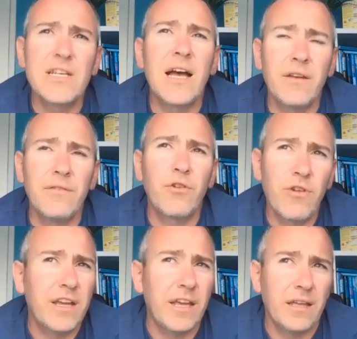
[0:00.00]
side of
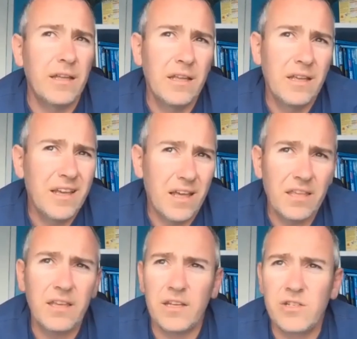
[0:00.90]
cricket, I
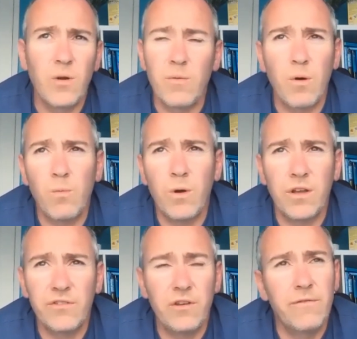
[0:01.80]
think it's knowing what
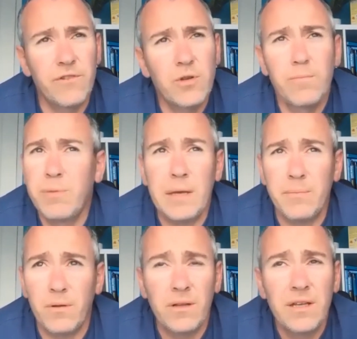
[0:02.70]
works for you. For some
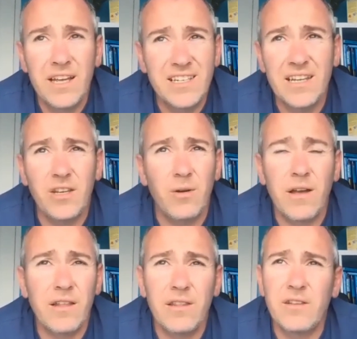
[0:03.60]
people, it's like, you know,
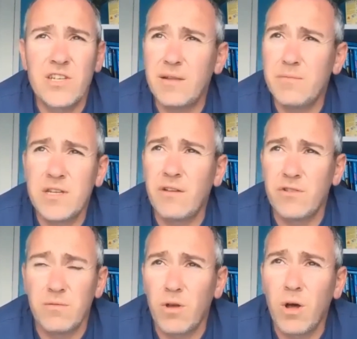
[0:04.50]
they set themselves
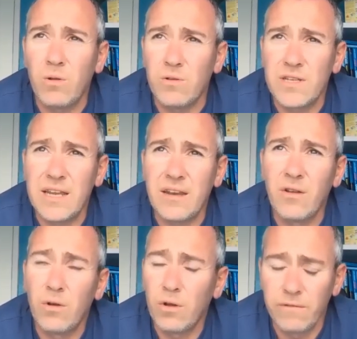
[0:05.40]
some goals and then
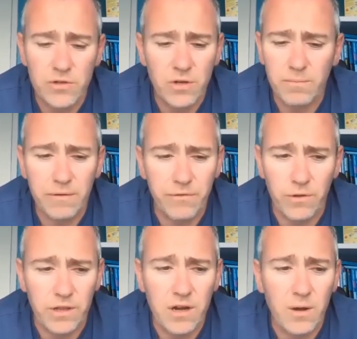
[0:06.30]
all of a sudden
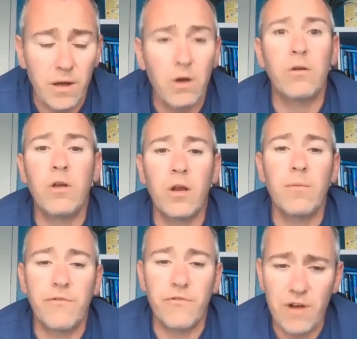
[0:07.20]
before they know it, oh, God, I'm
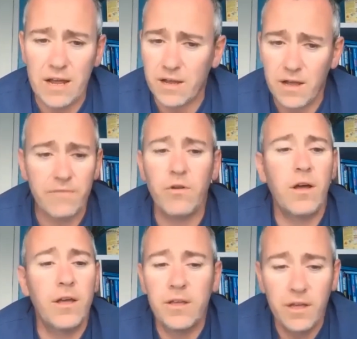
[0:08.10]
off track. I've not,
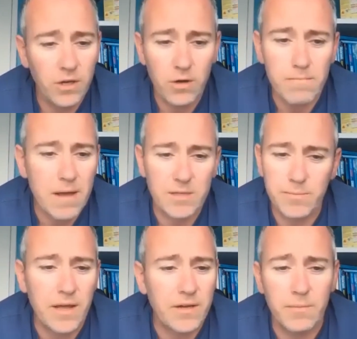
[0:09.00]
you know, I'm miles
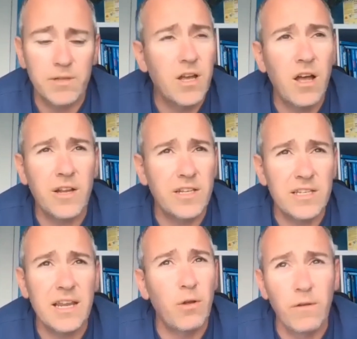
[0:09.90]
behind on my targets.
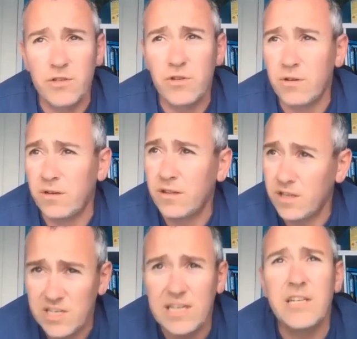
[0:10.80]
And then all of a sudden the
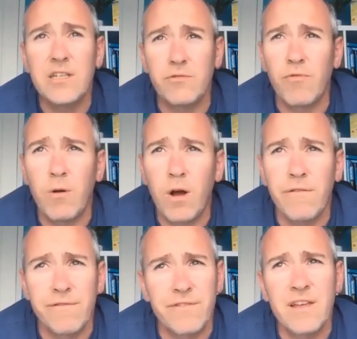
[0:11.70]
season is wrote
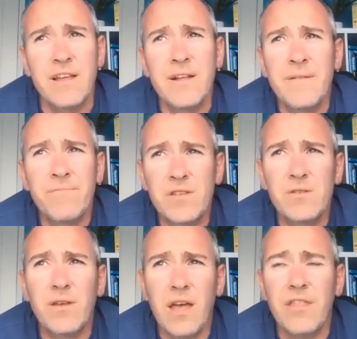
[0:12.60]
off.
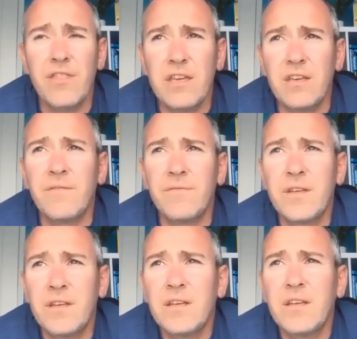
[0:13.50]
So I, th- I think
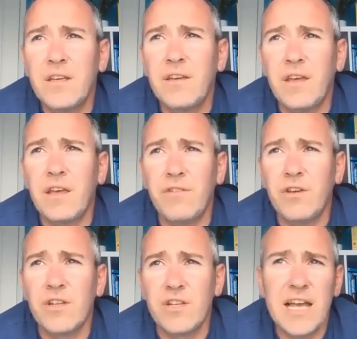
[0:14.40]
if you're
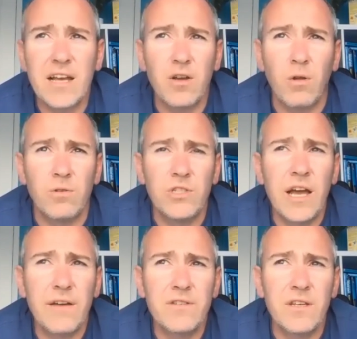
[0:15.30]
going to set goals, you
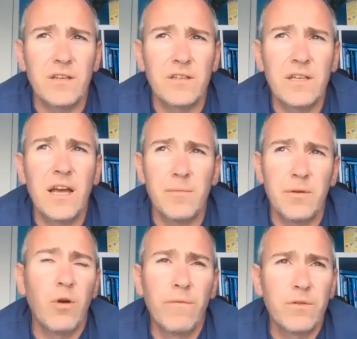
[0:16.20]
have to kind of be
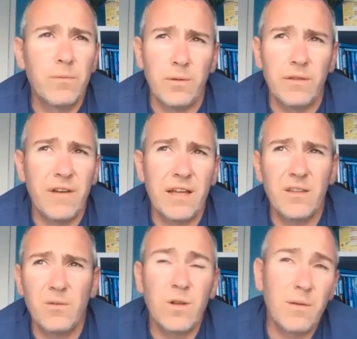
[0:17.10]
comfortable with the fact
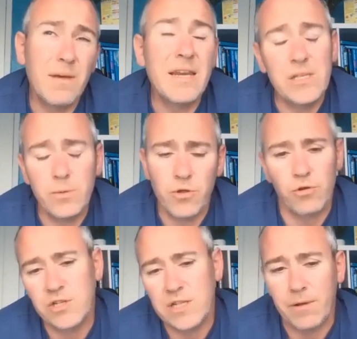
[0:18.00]
that, well, I may need to
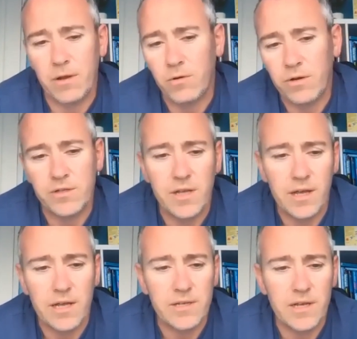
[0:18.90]
adjust them along as I,
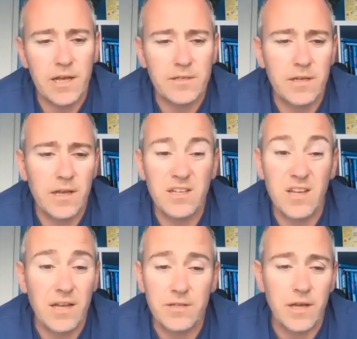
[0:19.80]
as I, as, as,
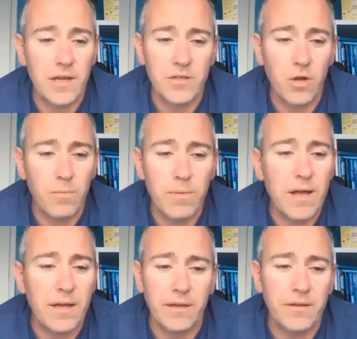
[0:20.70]
as, as I go
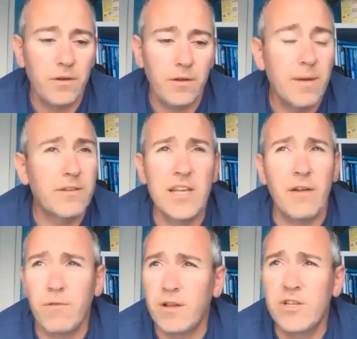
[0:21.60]
by. You know, you may have set
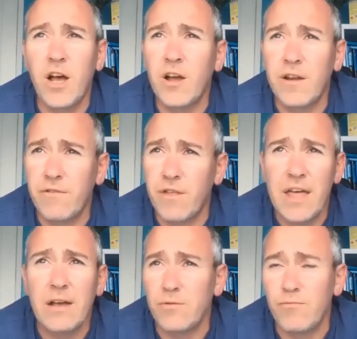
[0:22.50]
a, a target for a
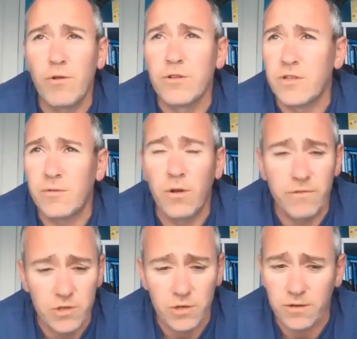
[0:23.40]
thousand runs and all of
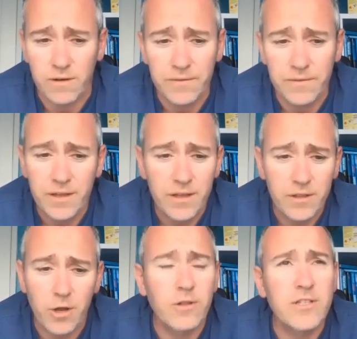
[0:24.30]
a sudden the
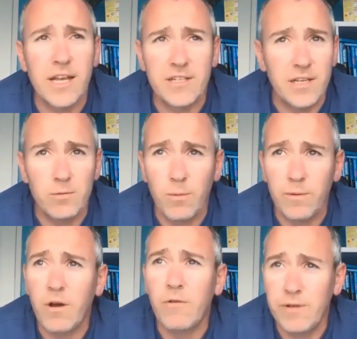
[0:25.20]
context is well we've
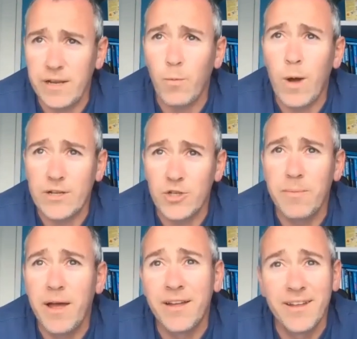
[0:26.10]
got a really wet summer